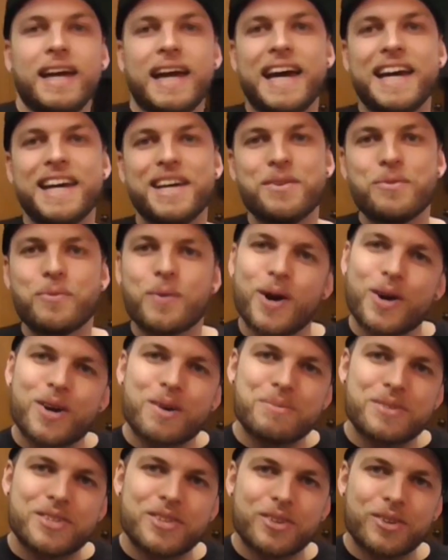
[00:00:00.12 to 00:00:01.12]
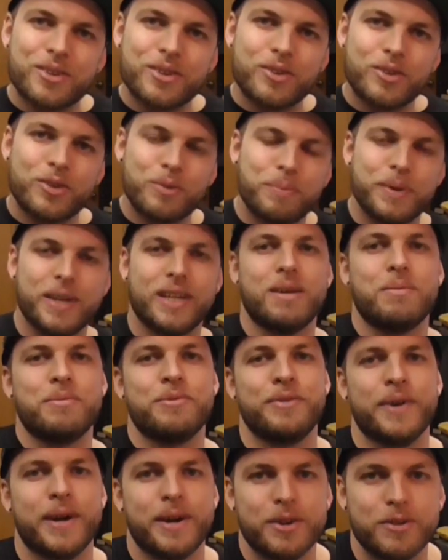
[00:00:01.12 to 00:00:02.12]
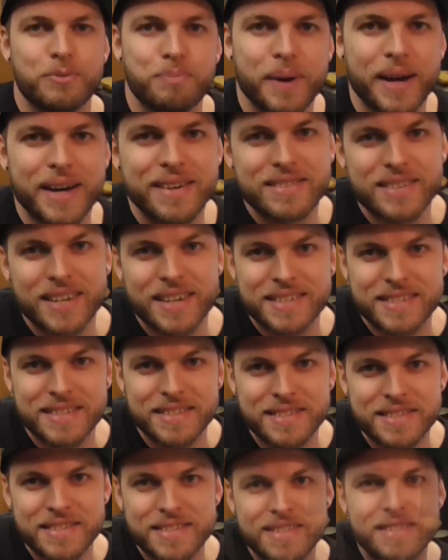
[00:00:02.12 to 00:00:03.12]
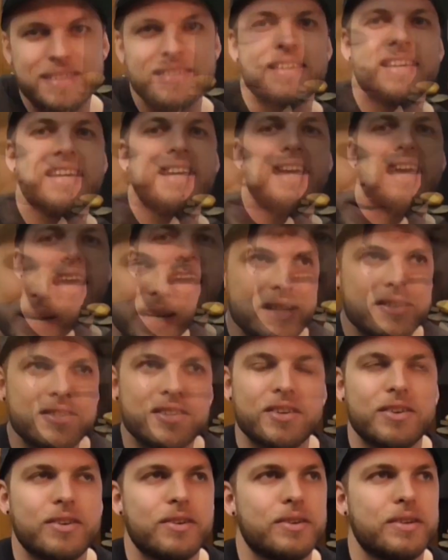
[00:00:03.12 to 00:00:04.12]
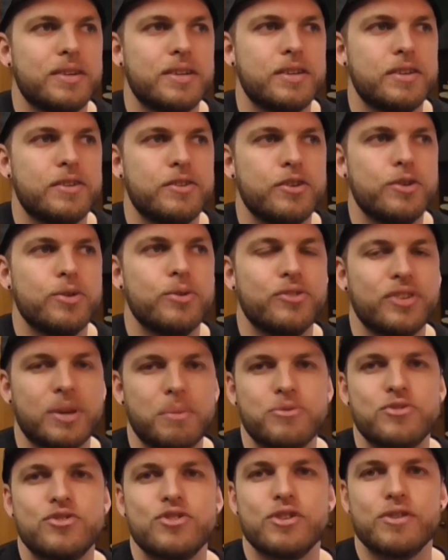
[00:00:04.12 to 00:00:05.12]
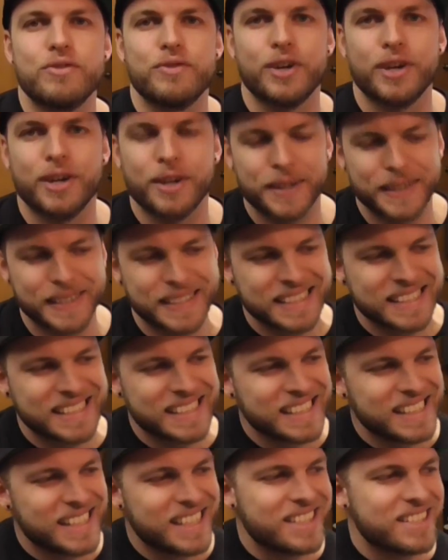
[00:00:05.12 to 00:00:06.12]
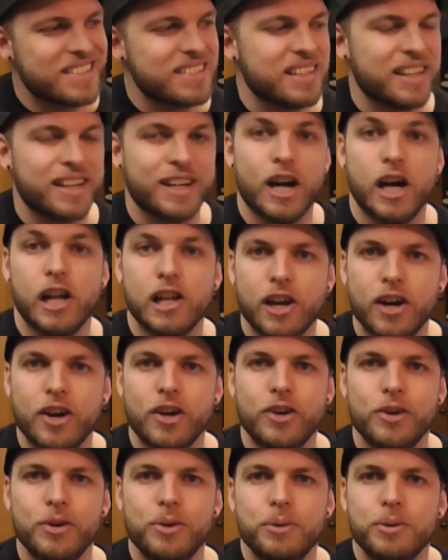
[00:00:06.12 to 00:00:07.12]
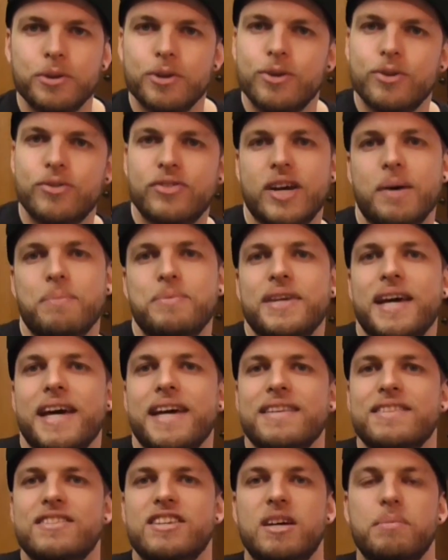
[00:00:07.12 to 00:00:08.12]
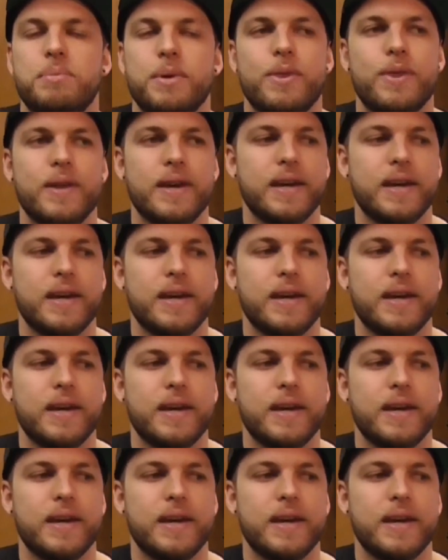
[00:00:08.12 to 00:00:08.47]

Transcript: Hey, welcome to PW Farrell's bass lessons. I've been meaning to do some sort of just like a hello news update type of